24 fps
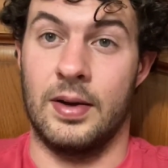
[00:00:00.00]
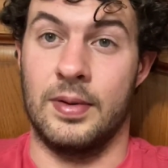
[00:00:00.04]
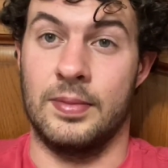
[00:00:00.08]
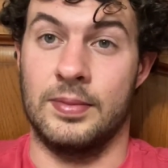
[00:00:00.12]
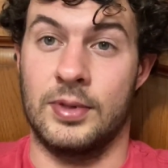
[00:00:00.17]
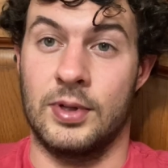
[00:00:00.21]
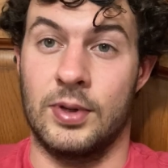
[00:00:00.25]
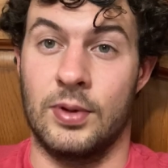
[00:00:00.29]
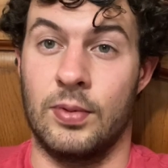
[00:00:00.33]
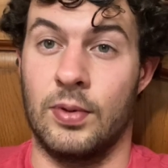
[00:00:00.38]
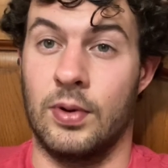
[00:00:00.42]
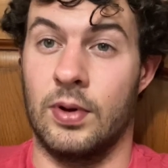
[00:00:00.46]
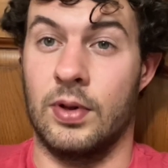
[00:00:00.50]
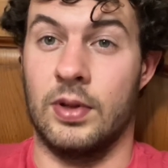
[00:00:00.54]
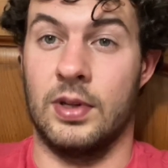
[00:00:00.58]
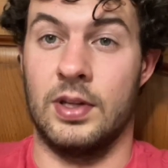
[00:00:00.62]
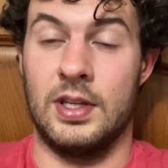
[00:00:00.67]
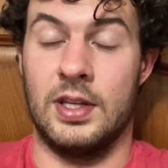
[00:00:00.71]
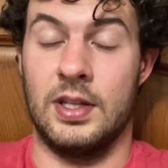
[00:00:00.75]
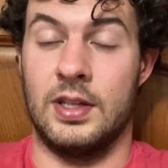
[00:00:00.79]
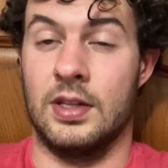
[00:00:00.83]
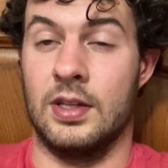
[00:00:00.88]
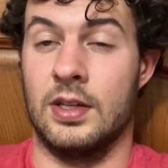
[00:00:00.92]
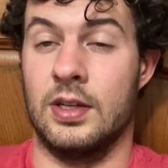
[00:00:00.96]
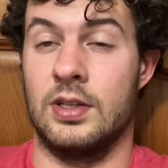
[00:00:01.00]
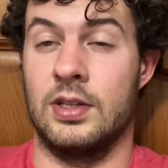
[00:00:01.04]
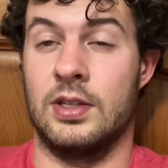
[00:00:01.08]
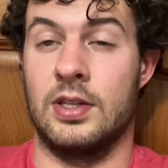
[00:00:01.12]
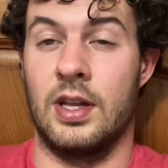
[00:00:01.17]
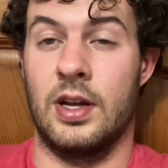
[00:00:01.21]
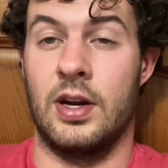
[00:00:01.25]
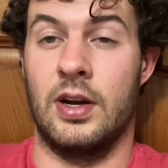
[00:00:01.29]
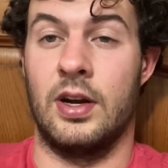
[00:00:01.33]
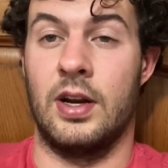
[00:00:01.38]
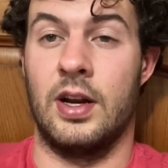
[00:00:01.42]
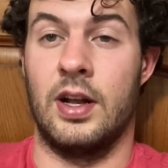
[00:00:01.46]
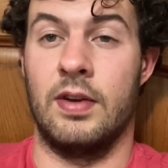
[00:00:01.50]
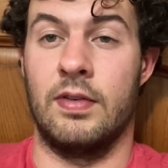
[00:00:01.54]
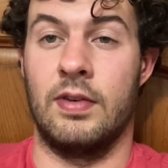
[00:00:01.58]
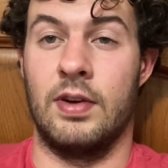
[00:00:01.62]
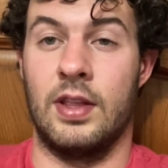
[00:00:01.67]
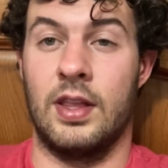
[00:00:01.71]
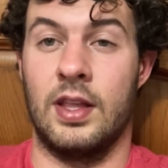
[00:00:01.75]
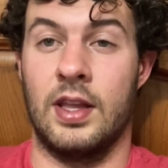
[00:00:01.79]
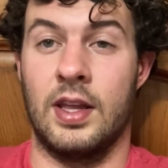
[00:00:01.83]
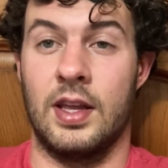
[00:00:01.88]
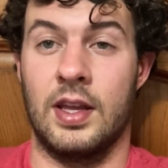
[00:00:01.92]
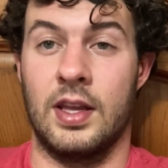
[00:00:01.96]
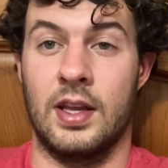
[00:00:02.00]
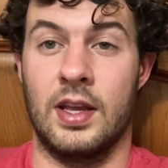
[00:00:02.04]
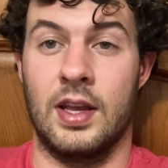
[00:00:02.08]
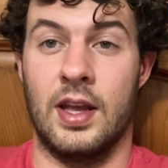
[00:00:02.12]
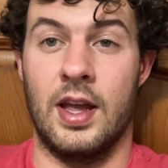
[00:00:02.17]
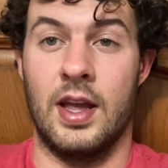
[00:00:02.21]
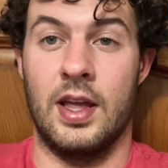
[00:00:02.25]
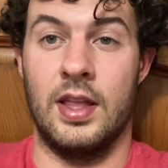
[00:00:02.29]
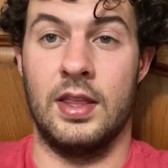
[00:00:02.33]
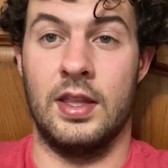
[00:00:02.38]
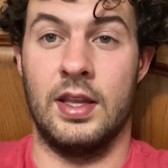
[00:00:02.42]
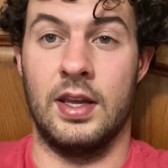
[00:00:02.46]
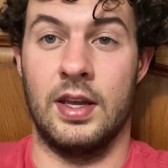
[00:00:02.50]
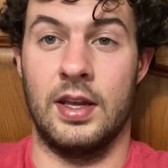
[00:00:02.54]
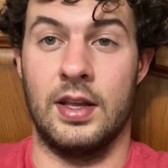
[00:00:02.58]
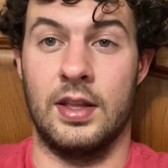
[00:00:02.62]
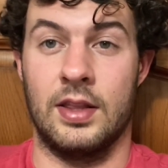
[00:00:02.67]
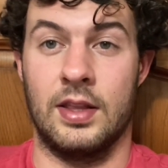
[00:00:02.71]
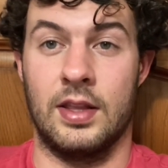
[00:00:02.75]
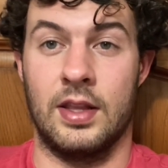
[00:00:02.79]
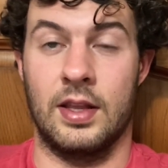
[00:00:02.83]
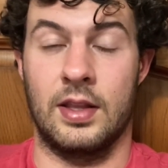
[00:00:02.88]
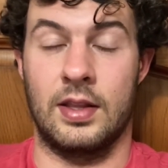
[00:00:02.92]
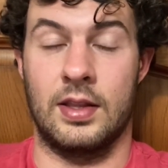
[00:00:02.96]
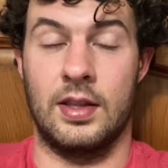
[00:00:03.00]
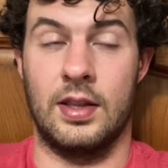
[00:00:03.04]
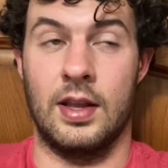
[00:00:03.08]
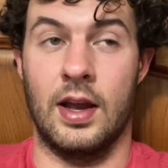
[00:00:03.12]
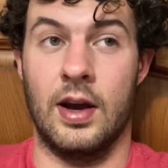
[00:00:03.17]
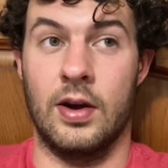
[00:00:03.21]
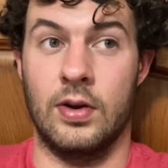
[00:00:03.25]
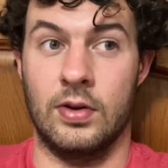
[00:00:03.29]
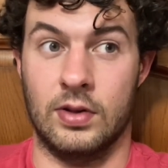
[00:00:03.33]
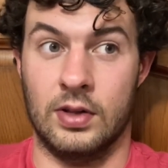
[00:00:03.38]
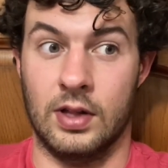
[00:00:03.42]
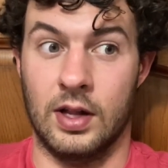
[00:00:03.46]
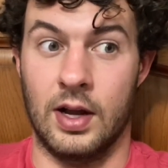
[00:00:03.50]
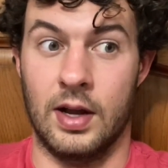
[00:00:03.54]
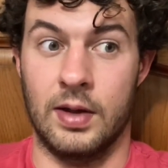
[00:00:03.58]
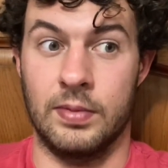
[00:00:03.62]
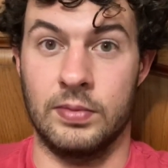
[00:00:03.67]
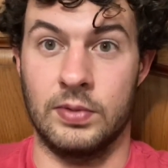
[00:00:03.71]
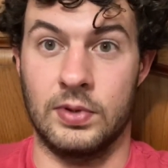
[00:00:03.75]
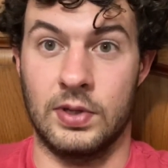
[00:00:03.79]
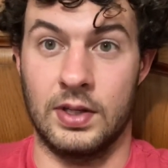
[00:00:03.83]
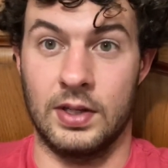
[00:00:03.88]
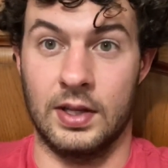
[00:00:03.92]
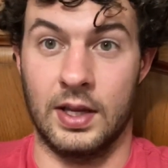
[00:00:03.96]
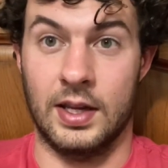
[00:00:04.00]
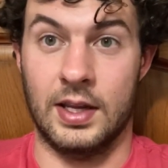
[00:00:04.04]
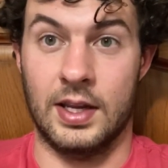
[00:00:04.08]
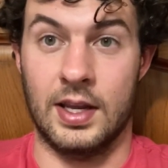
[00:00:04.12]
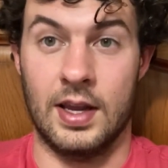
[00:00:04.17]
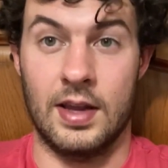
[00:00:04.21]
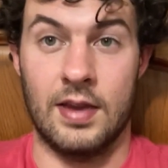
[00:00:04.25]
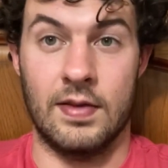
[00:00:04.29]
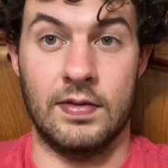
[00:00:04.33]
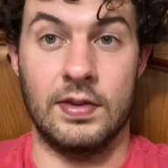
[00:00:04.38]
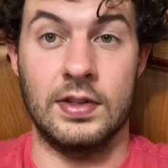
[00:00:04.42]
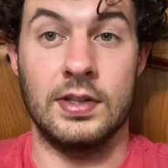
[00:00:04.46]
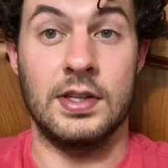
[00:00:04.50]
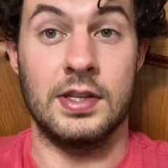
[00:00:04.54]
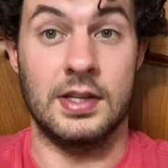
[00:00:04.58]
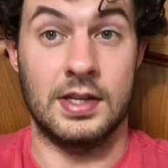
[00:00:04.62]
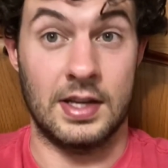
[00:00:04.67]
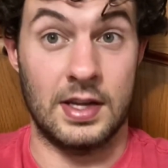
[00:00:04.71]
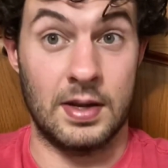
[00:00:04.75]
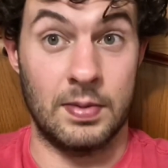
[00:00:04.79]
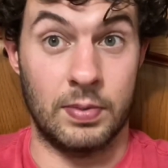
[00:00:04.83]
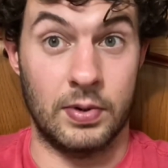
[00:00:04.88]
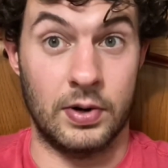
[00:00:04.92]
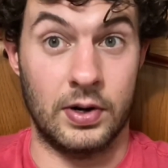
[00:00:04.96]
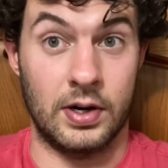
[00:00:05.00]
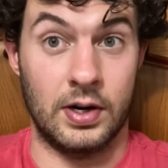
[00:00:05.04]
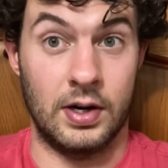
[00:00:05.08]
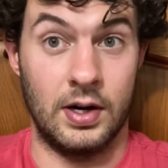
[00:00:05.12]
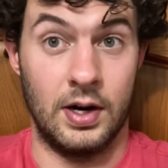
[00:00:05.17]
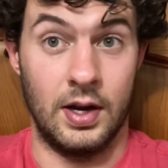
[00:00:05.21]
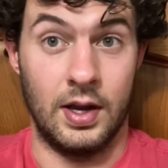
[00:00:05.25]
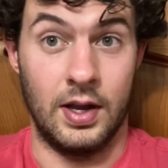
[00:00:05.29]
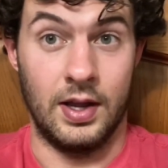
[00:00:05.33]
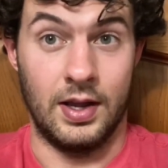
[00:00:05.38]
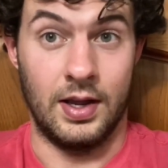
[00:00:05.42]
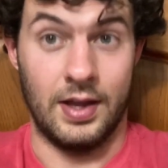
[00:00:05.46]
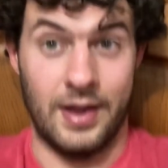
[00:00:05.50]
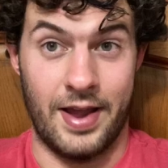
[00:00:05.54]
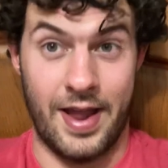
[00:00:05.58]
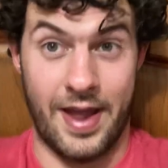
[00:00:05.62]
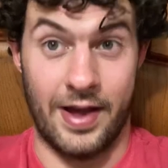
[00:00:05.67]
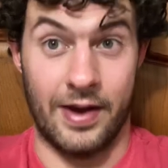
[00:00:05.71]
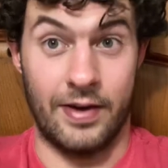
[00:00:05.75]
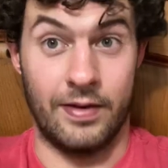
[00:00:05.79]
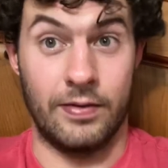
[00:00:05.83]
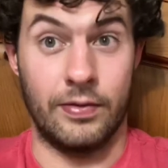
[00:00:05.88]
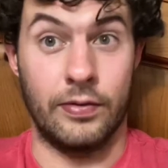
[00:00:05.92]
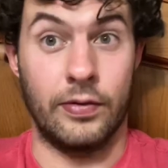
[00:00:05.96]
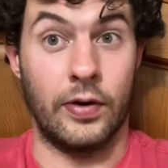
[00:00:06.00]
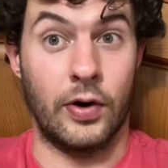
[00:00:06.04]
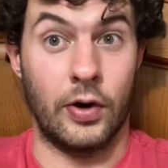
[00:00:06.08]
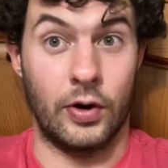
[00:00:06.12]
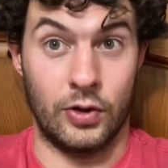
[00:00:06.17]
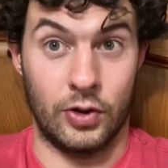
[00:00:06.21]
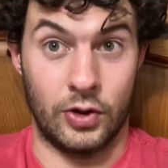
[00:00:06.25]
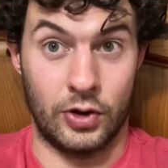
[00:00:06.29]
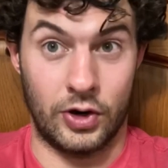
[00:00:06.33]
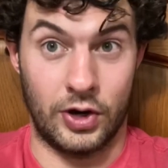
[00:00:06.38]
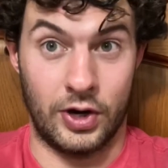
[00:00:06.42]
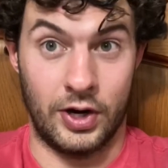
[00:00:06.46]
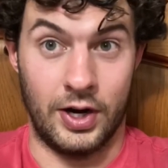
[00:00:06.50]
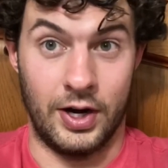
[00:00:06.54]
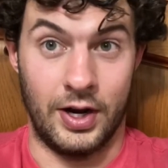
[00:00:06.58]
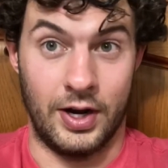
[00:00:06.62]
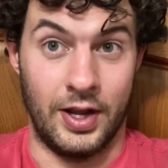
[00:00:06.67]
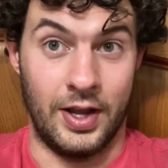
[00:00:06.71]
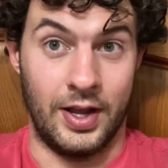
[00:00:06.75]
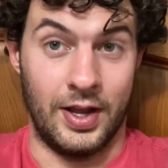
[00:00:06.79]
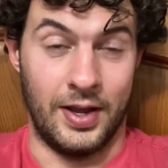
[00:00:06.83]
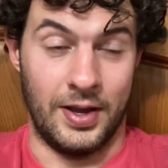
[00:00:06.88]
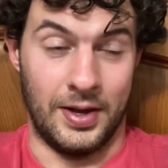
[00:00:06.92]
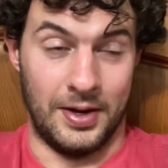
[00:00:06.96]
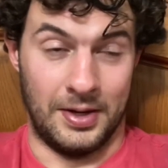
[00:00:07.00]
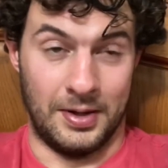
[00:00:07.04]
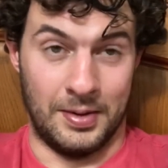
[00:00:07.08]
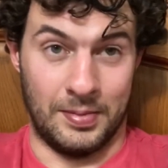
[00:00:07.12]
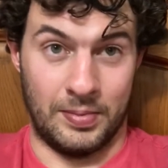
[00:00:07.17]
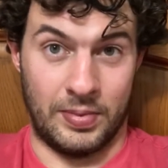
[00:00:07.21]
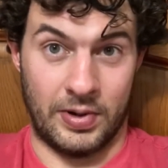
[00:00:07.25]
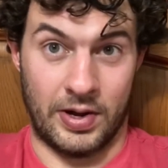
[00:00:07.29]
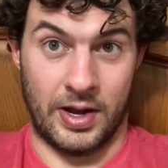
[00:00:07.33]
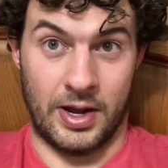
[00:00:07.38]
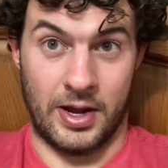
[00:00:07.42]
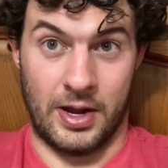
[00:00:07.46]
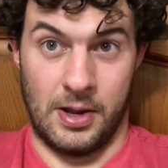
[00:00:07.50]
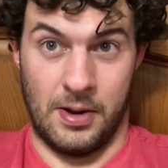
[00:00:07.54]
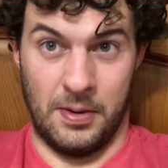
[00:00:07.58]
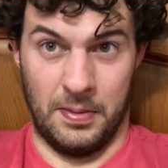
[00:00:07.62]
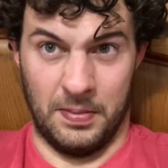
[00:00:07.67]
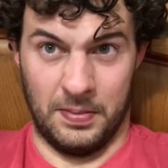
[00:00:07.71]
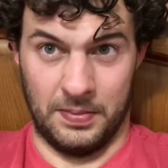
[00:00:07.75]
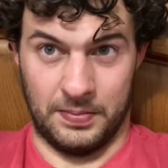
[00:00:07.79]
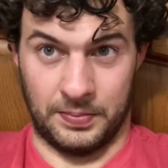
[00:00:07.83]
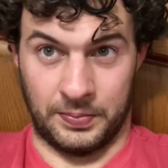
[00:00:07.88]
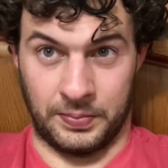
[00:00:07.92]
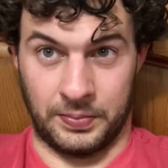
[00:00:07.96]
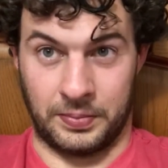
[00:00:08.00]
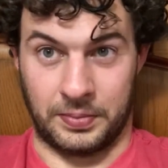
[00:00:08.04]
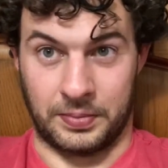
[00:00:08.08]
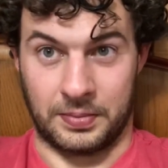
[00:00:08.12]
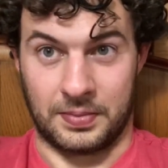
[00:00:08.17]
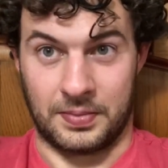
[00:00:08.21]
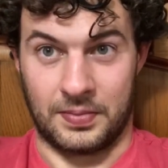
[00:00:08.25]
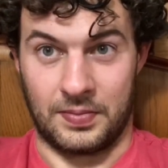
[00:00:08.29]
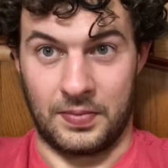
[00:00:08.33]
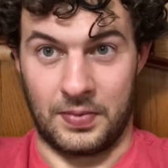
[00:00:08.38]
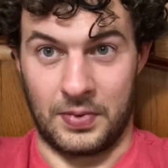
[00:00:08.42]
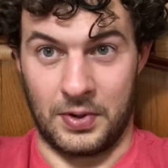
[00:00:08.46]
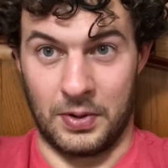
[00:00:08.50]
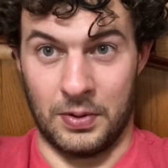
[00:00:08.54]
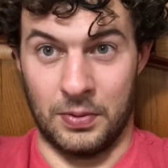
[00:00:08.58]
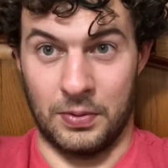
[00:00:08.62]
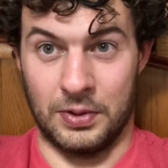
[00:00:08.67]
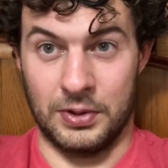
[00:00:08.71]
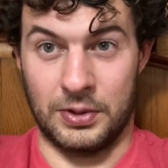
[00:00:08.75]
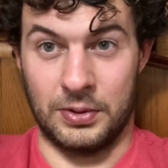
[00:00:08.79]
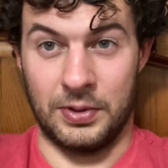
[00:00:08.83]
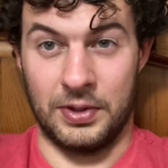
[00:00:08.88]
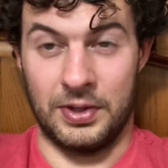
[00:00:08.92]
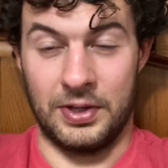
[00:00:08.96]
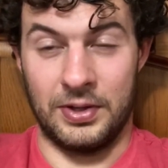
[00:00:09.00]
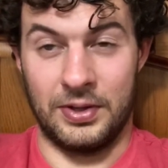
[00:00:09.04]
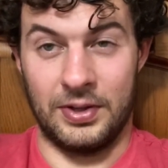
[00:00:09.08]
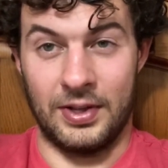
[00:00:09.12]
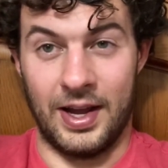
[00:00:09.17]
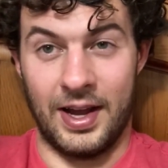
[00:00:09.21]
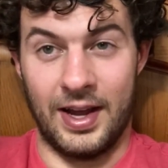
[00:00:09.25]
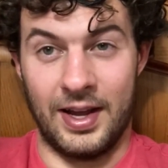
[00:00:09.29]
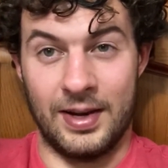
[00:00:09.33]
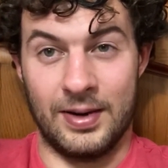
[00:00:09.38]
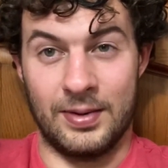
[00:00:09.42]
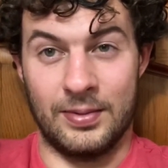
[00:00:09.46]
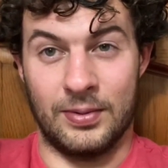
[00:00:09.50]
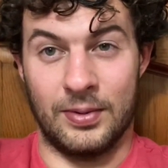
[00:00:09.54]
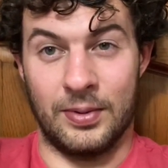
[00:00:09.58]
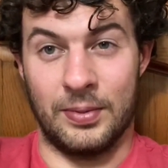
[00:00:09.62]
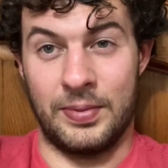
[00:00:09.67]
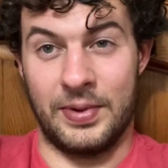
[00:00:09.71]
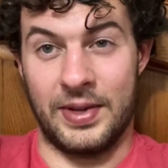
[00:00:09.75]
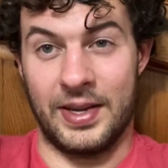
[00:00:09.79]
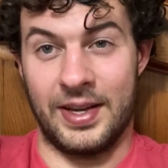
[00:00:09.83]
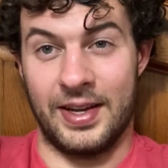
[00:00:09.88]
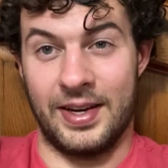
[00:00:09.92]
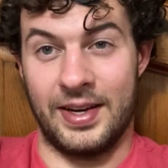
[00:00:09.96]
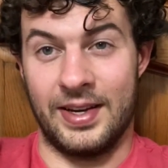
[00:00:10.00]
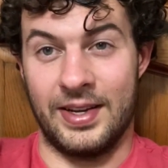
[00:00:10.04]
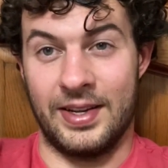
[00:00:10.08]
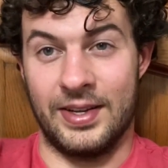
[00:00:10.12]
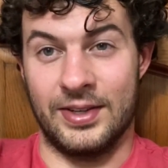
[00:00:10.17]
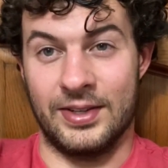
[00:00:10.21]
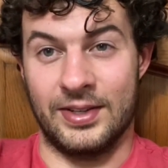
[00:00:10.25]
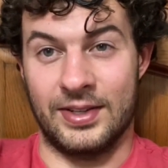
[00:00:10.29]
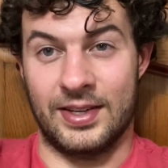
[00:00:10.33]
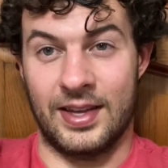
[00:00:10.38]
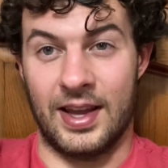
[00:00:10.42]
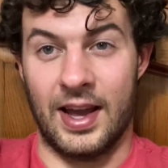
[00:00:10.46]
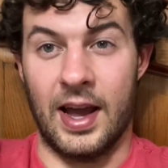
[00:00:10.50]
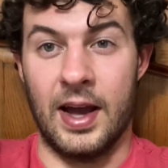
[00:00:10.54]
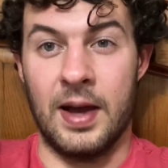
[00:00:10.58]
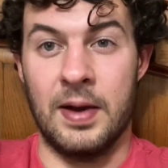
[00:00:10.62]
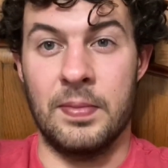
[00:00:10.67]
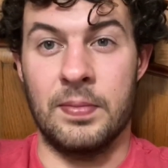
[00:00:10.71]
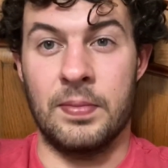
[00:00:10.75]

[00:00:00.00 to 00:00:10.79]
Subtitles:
So we'll eat lunch there and everything. And then the down climb's like even steeper and farther. But once we do that, we'll be at Neil's Gap.